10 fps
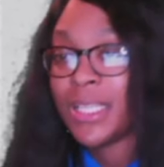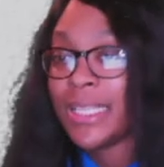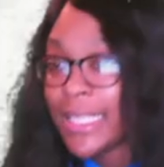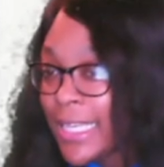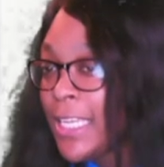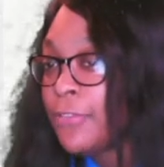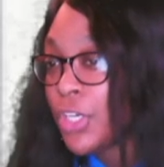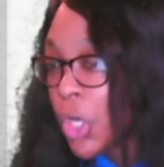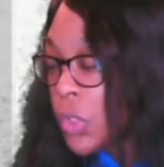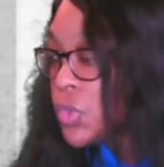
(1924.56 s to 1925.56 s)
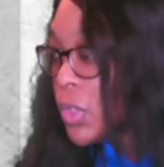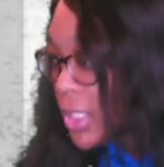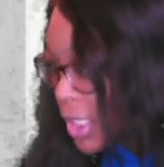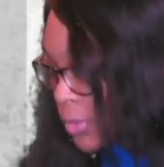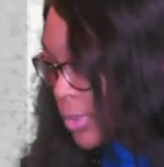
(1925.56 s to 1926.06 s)
Leave and go to
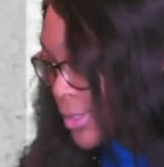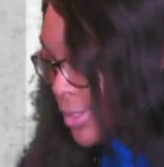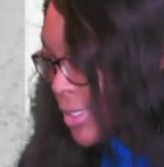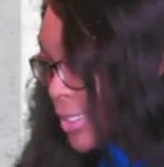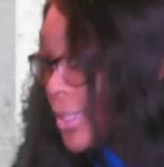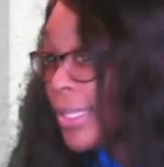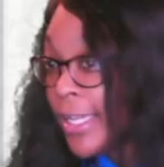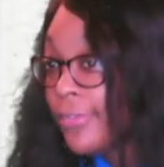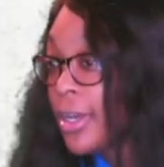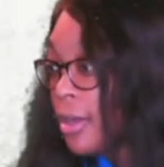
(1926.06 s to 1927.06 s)
another one. Leave and